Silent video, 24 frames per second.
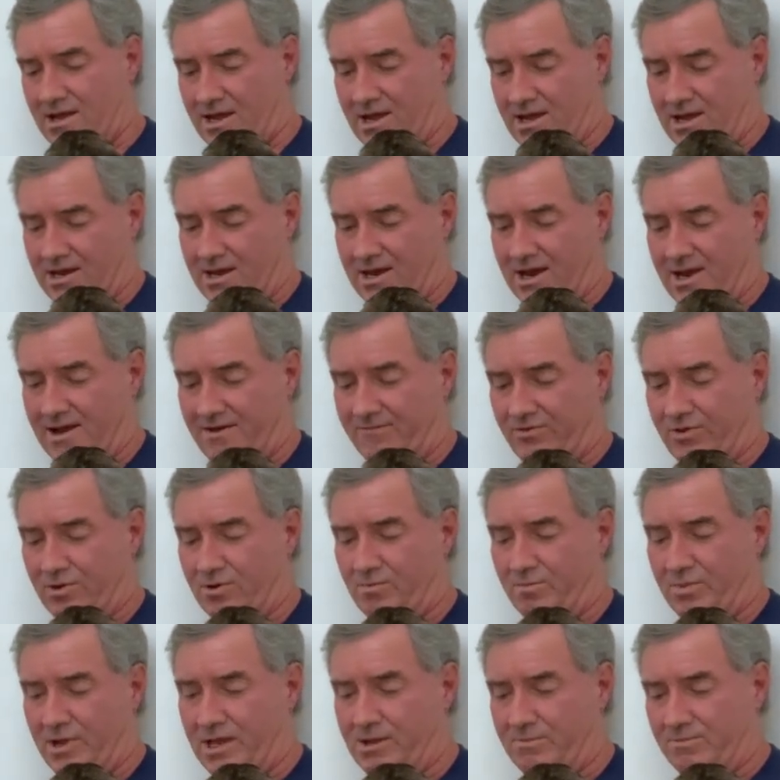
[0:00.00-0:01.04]
and have
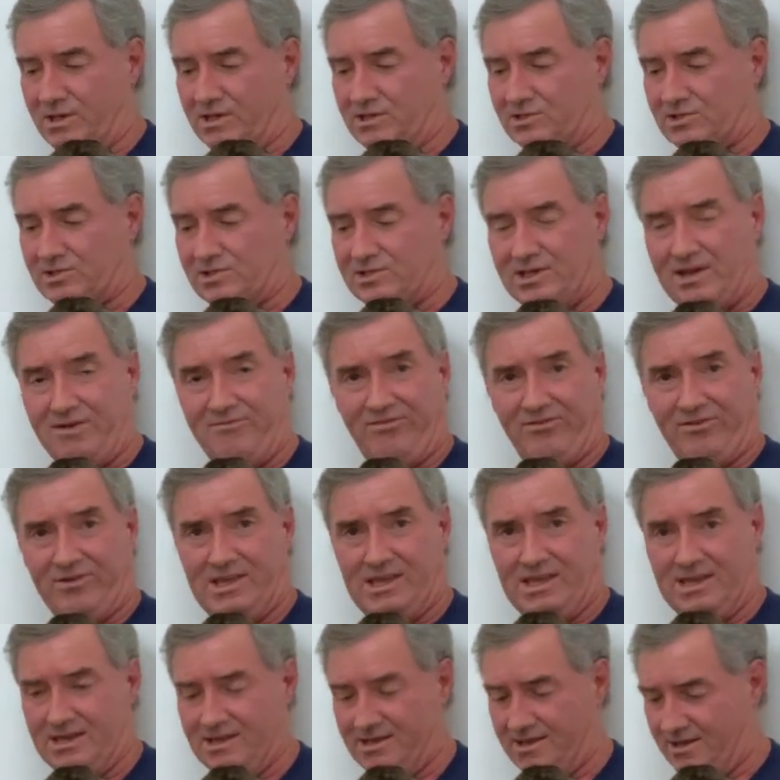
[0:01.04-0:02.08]
their babies
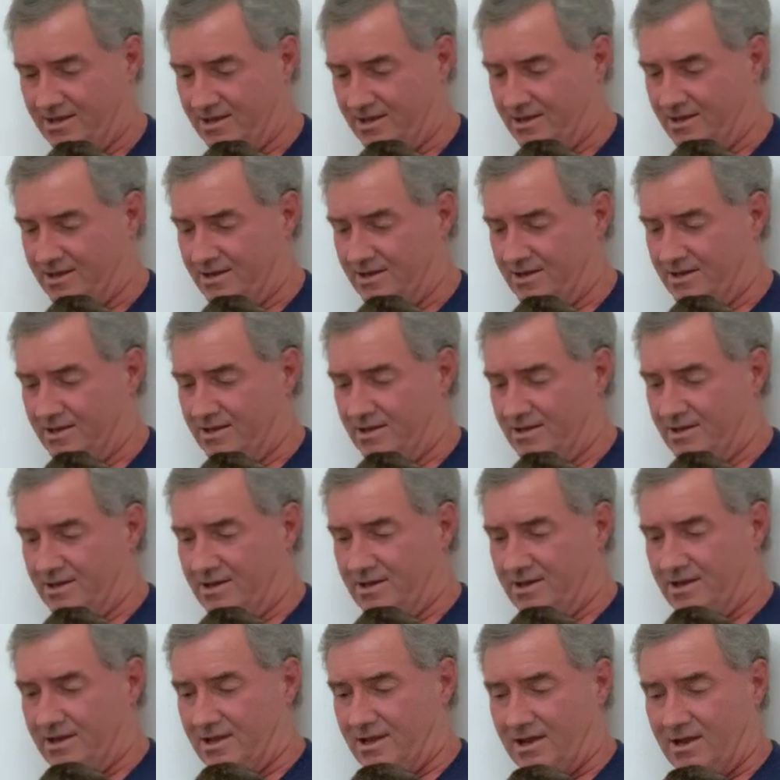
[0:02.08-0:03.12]
safely
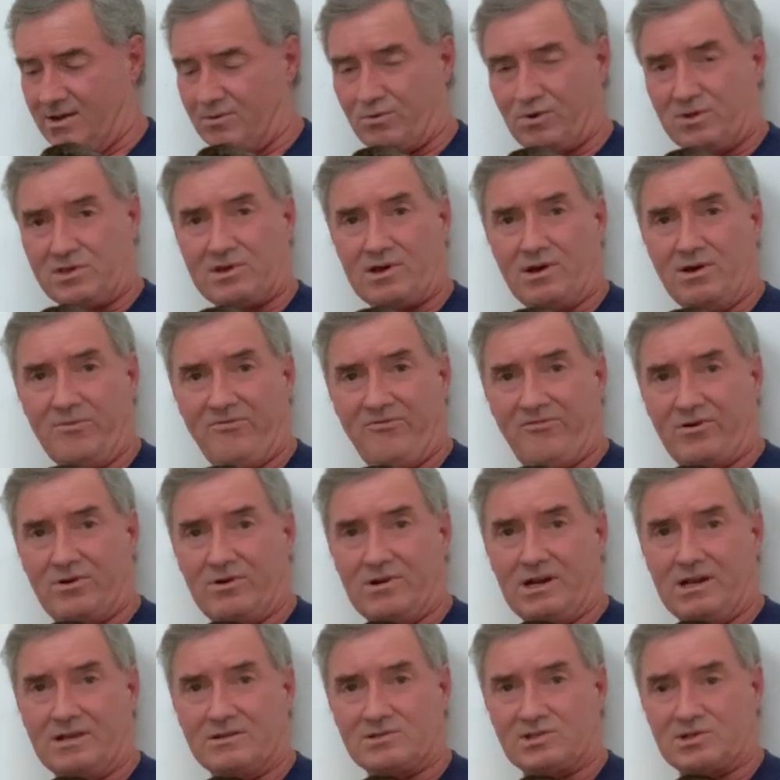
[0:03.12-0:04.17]
and with
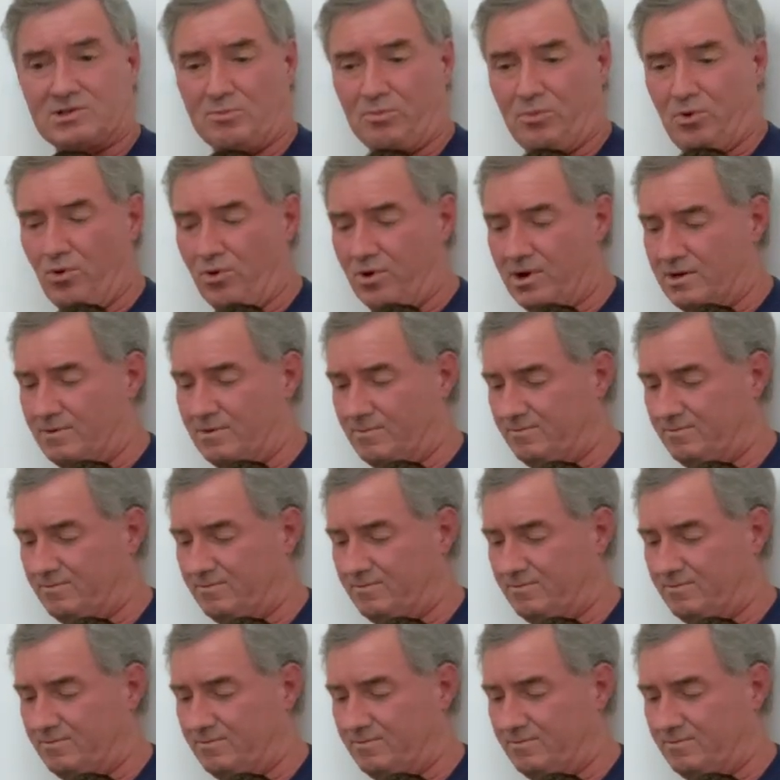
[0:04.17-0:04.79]
comfort and support.